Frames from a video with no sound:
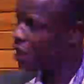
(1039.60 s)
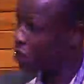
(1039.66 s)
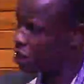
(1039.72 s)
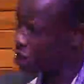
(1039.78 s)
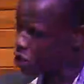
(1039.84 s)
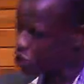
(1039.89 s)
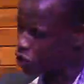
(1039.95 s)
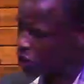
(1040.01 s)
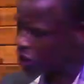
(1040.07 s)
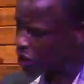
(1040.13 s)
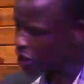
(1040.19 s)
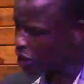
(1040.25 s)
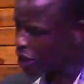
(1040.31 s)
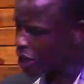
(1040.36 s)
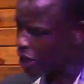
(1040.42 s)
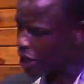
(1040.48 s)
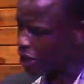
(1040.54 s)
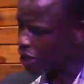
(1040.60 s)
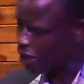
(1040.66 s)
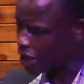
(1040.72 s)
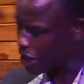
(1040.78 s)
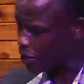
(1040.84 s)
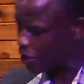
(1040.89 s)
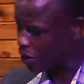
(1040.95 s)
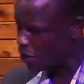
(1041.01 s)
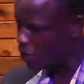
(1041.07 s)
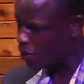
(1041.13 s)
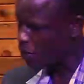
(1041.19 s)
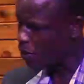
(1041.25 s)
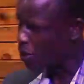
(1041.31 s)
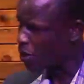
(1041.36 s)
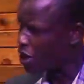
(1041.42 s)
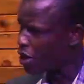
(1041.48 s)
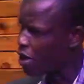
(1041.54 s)
he instructed Samuel,
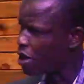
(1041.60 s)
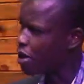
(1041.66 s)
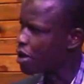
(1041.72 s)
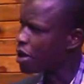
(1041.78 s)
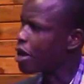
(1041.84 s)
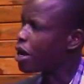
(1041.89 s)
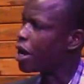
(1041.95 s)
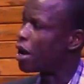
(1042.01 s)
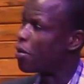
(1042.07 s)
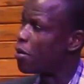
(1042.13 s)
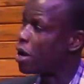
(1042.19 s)
a